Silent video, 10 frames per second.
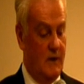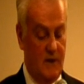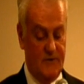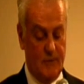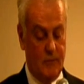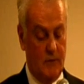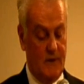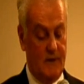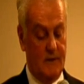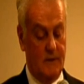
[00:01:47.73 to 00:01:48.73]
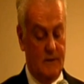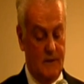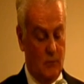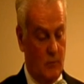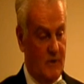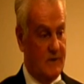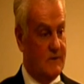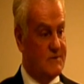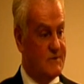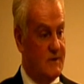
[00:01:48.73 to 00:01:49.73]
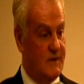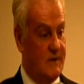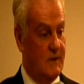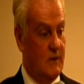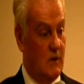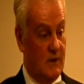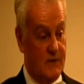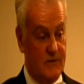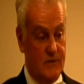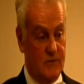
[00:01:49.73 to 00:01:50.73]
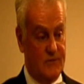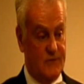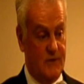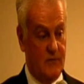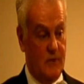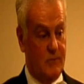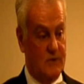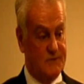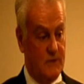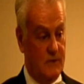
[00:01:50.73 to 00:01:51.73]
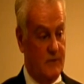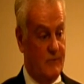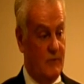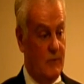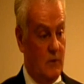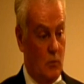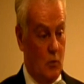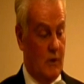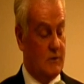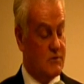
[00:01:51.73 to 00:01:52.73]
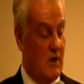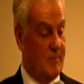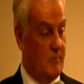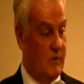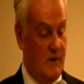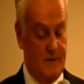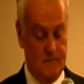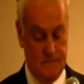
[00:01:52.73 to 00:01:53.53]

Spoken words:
and it's a plan that will make this city, or continue this city, a great place to live, work, shop, and play.